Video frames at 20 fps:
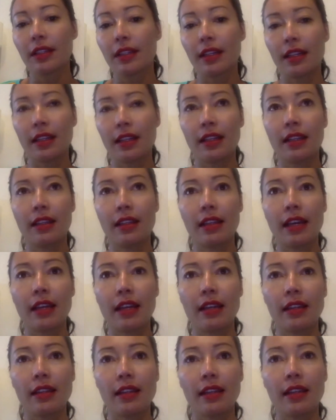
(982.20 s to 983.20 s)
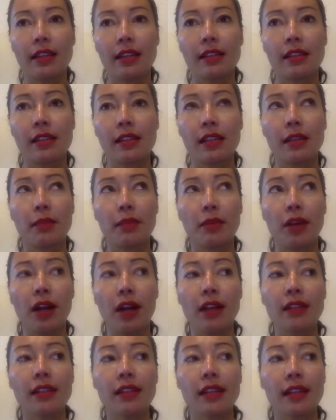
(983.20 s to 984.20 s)
I think that is a
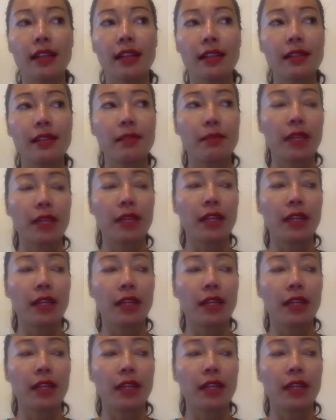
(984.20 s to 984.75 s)
process. But if